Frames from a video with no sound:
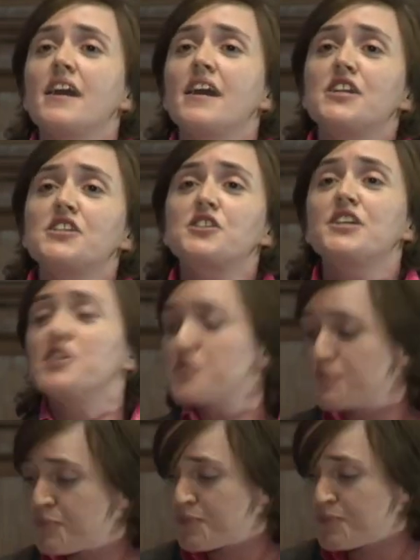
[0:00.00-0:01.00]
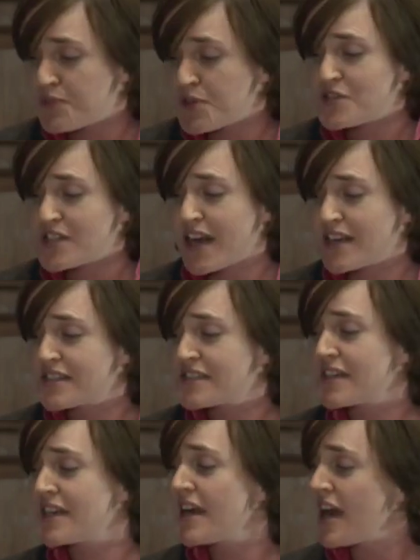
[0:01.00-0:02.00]
is
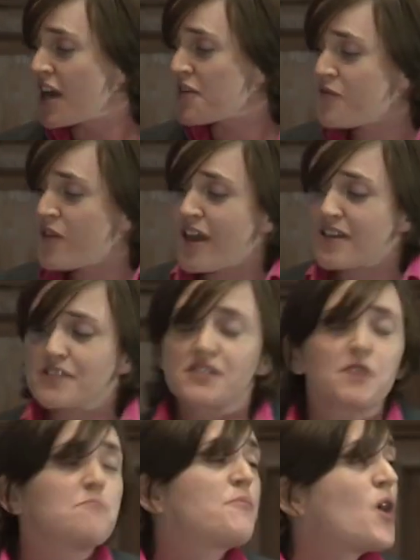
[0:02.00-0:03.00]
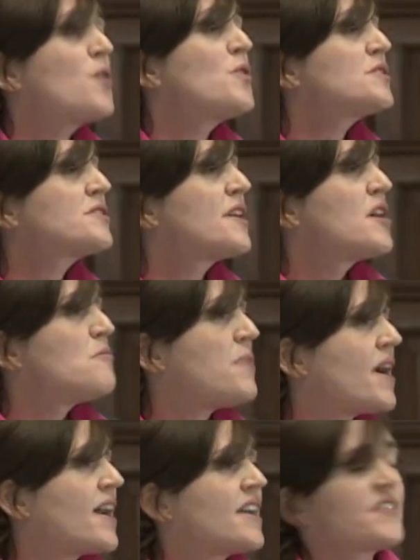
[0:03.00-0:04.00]
brutality and violence imposed
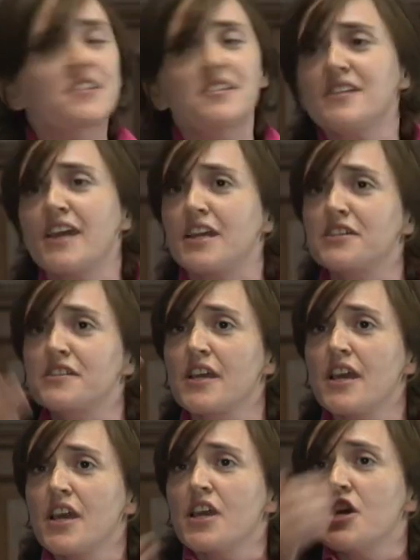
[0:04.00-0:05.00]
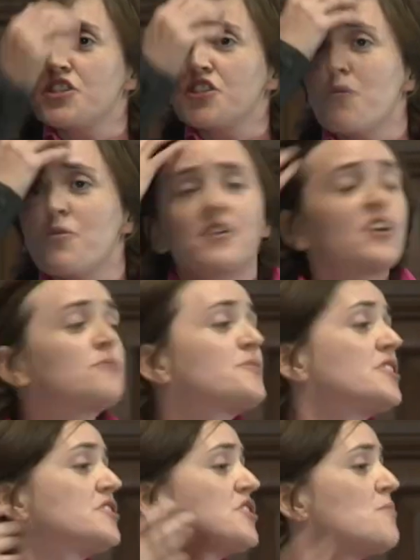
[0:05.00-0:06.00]
by the state.
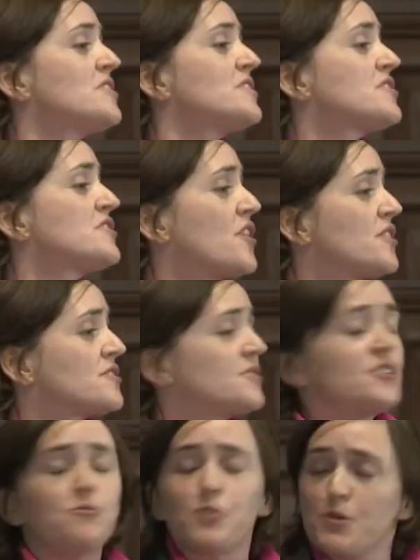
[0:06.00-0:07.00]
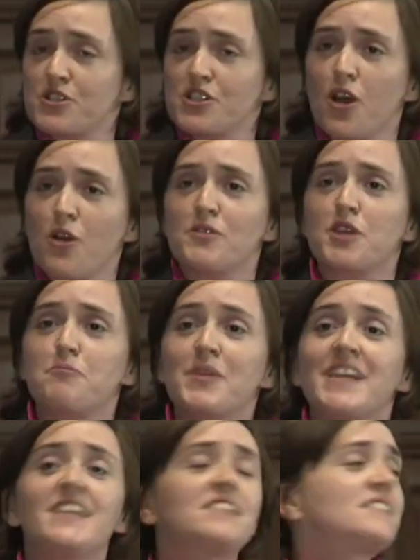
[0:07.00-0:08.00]
We were told that
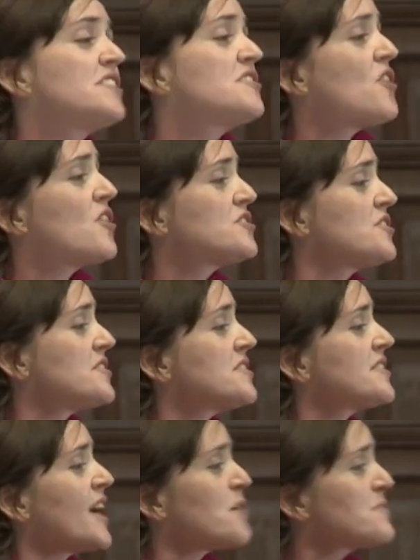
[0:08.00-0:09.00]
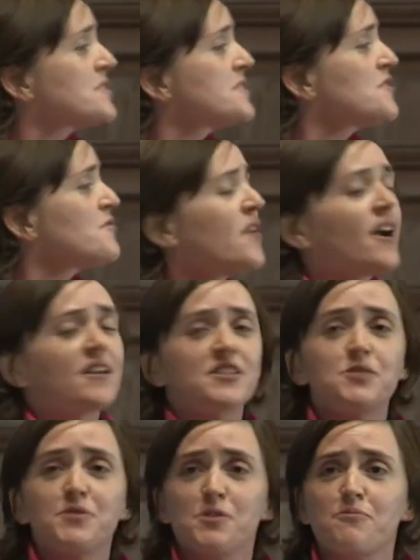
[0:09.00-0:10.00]
peace is not just the absence of
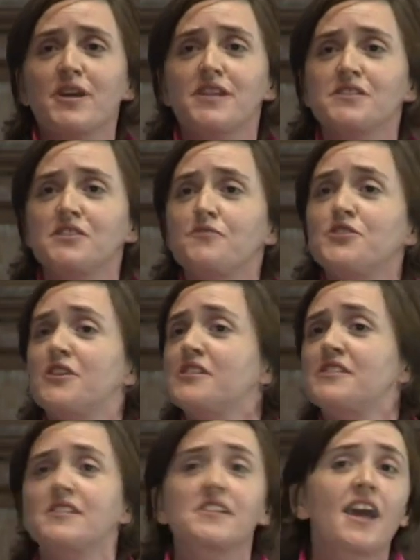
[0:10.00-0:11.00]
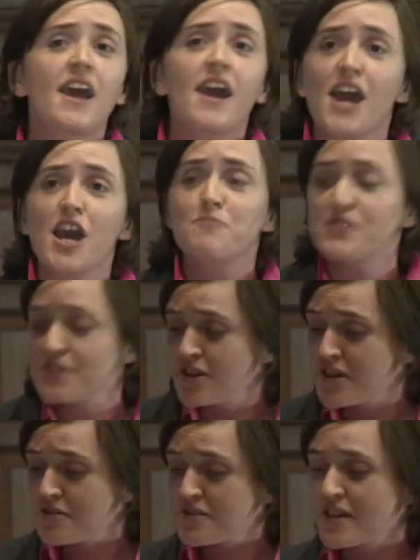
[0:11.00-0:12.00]
violence but the presence of justice.
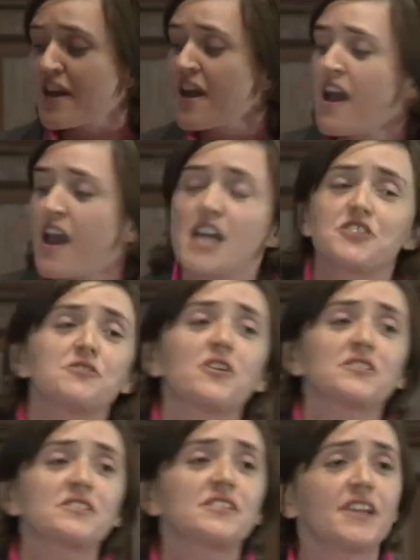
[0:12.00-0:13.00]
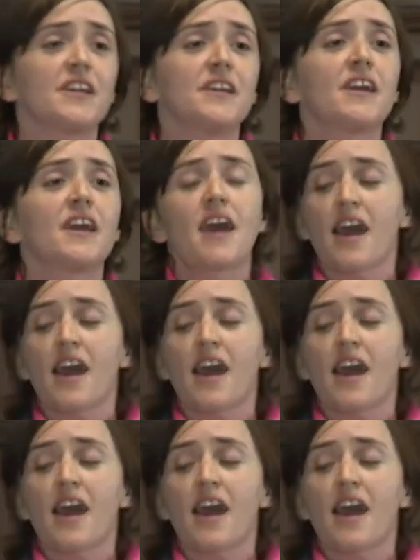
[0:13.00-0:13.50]
Absolutely. I do not see